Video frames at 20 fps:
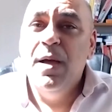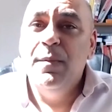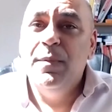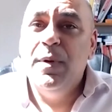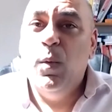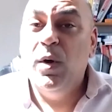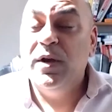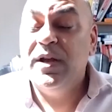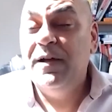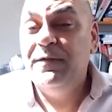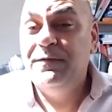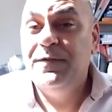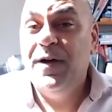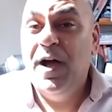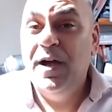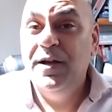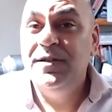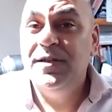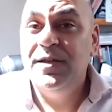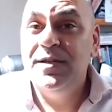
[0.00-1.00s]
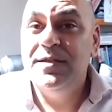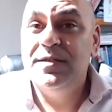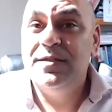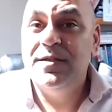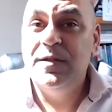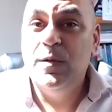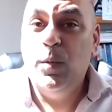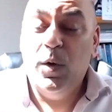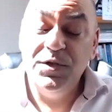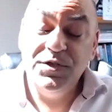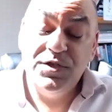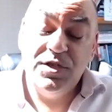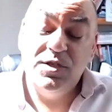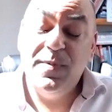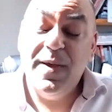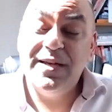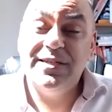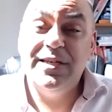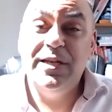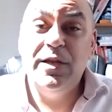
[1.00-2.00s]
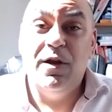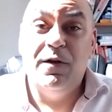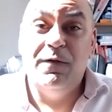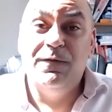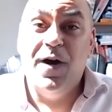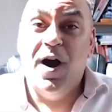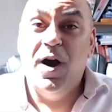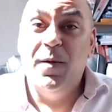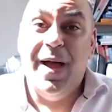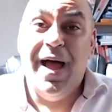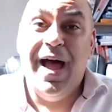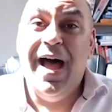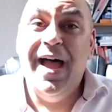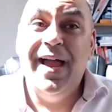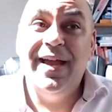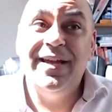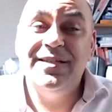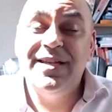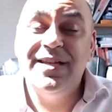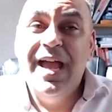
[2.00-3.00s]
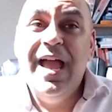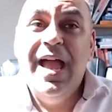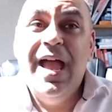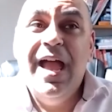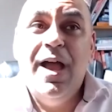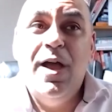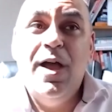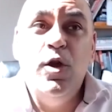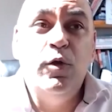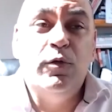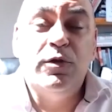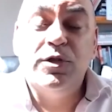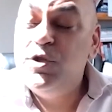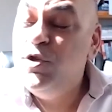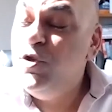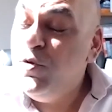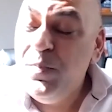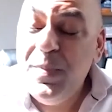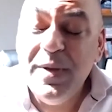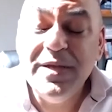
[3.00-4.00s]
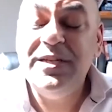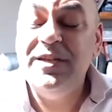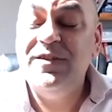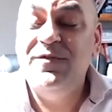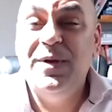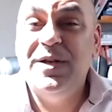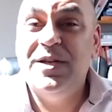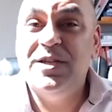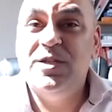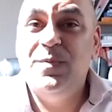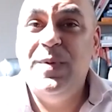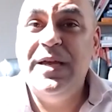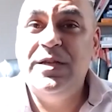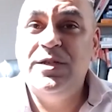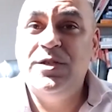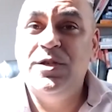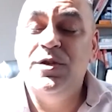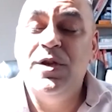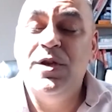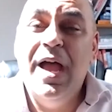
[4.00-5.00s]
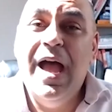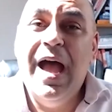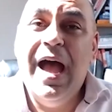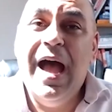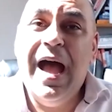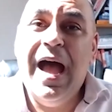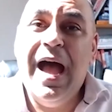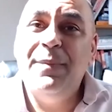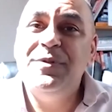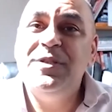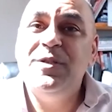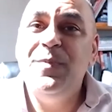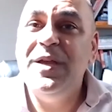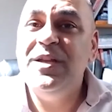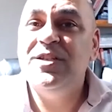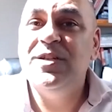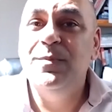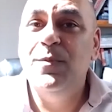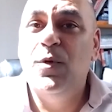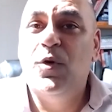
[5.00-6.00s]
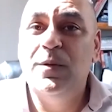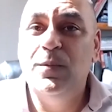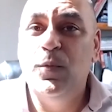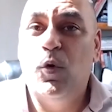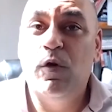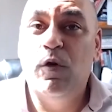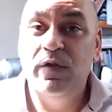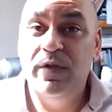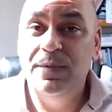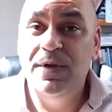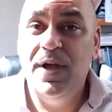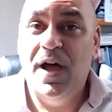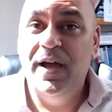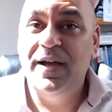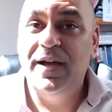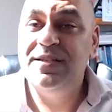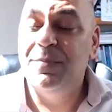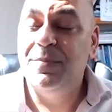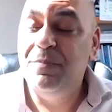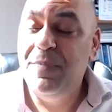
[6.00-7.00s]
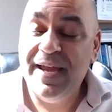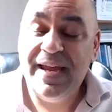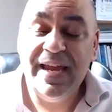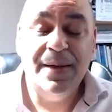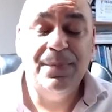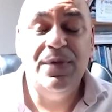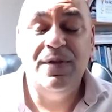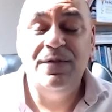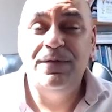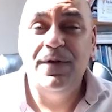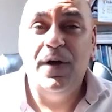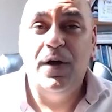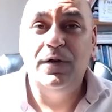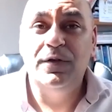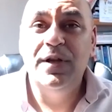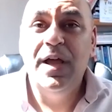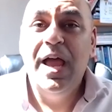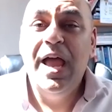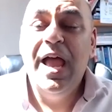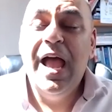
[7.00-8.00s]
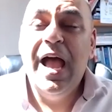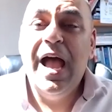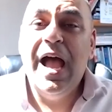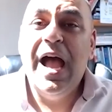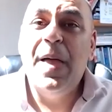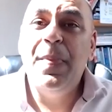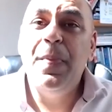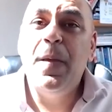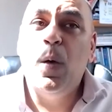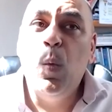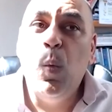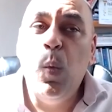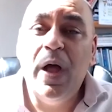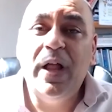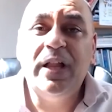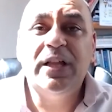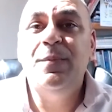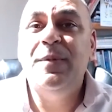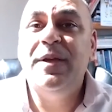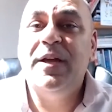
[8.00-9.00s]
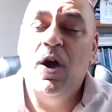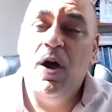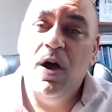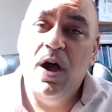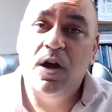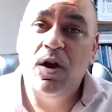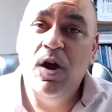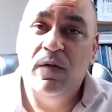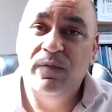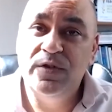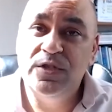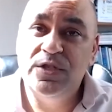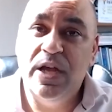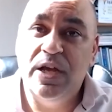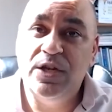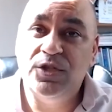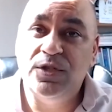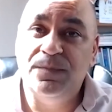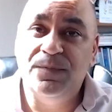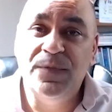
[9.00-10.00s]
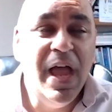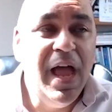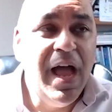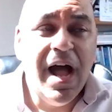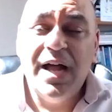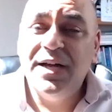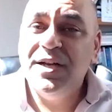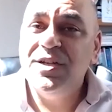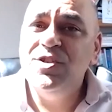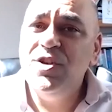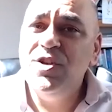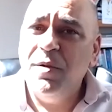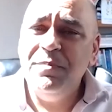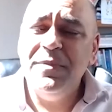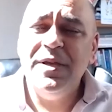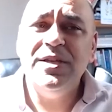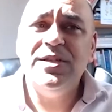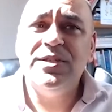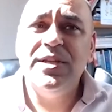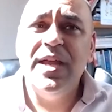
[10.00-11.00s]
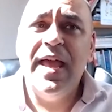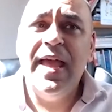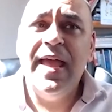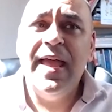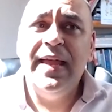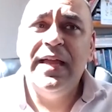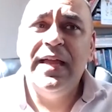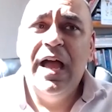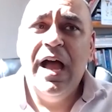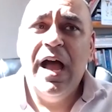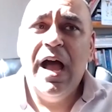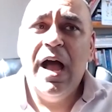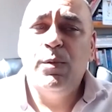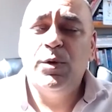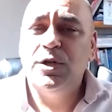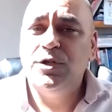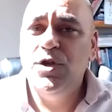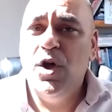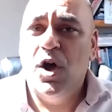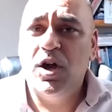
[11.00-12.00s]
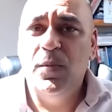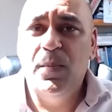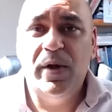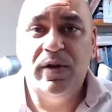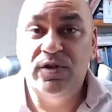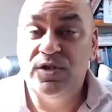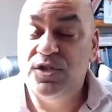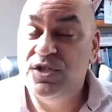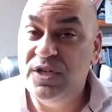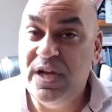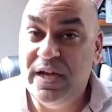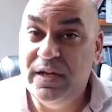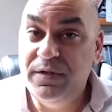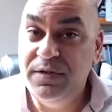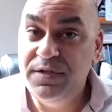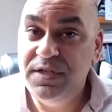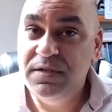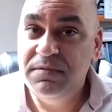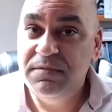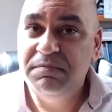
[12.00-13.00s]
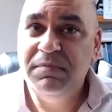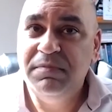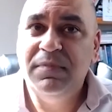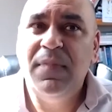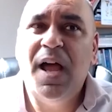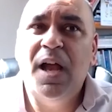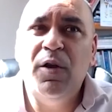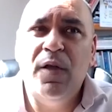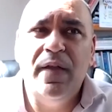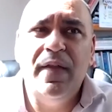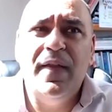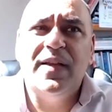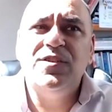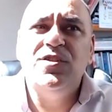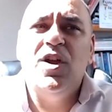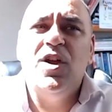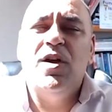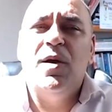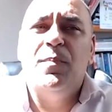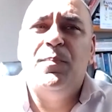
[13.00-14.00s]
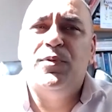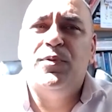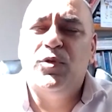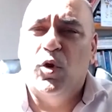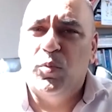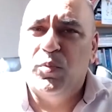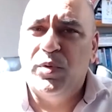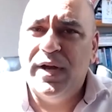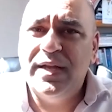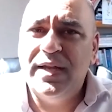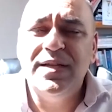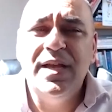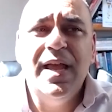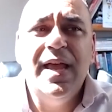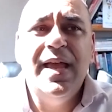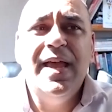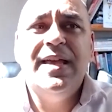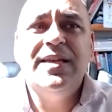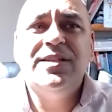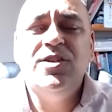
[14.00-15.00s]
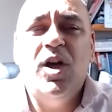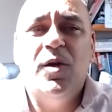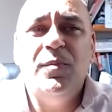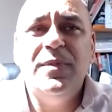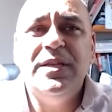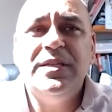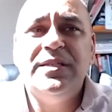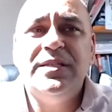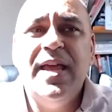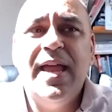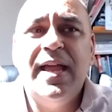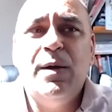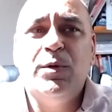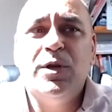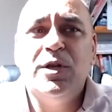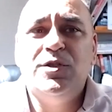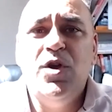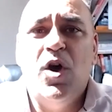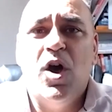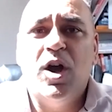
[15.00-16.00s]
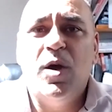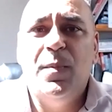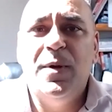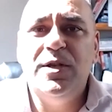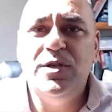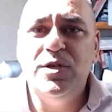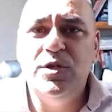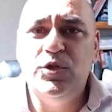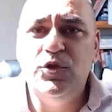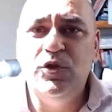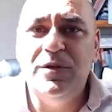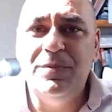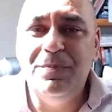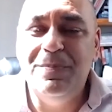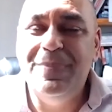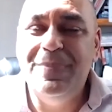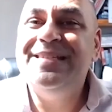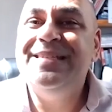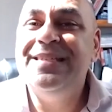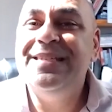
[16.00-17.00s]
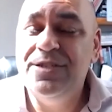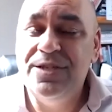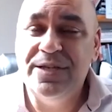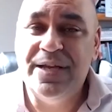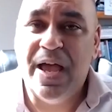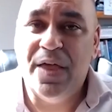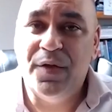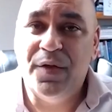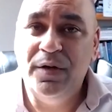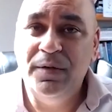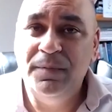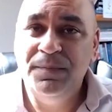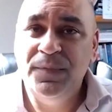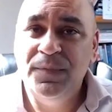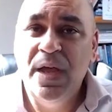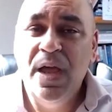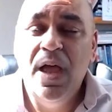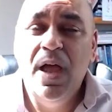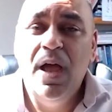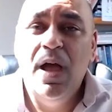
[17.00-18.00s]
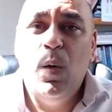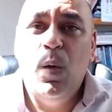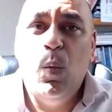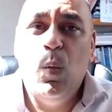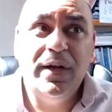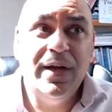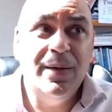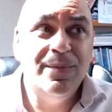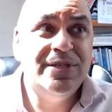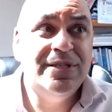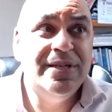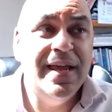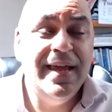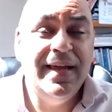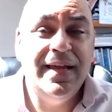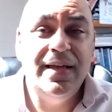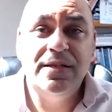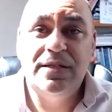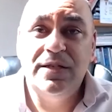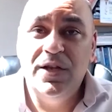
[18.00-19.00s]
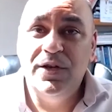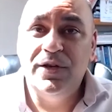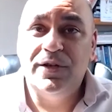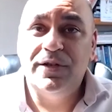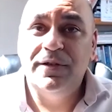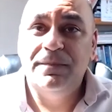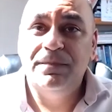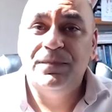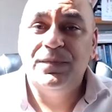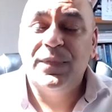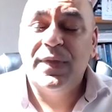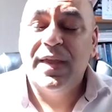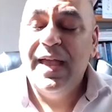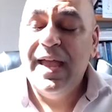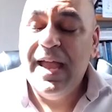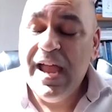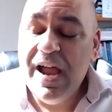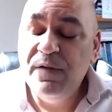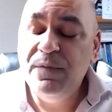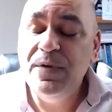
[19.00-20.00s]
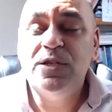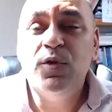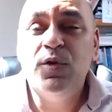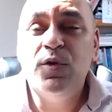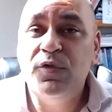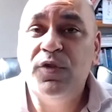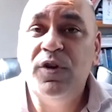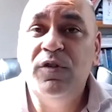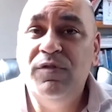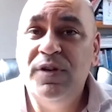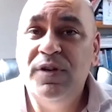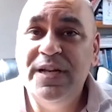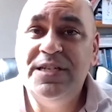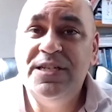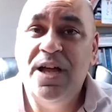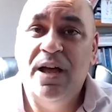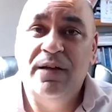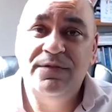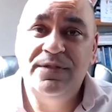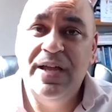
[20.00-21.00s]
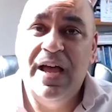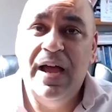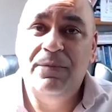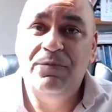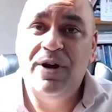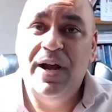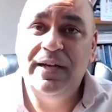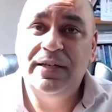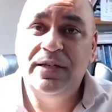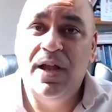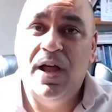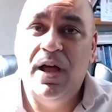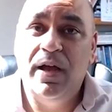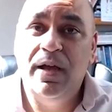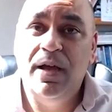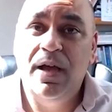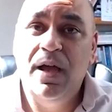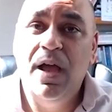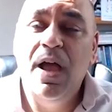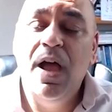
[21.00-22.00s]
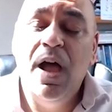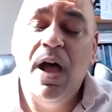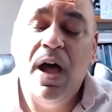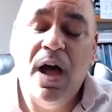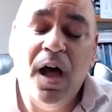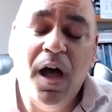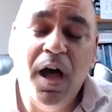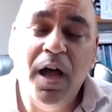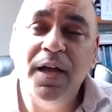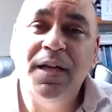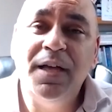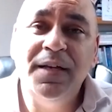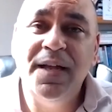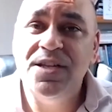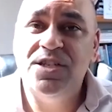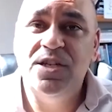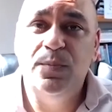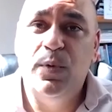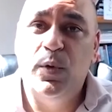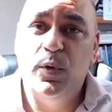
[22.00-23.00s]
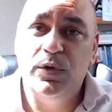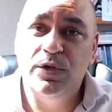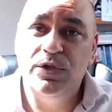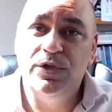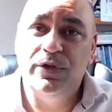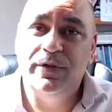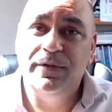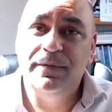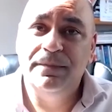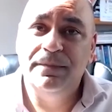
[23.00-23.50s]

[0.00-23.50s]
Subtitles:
But what I found is the ones especially that are far behind, who are too busy for me to speak to, I'm speaking to more and more of them now, because I'm picking up the phone and they're welcoming a conversation. And it's not me saying, I want to talk about your sales. That's not appropriate. It's not me saying I want to talk about doing business together. What I'm saying is, look, everybody's going through a really tough time right now. How can I support you?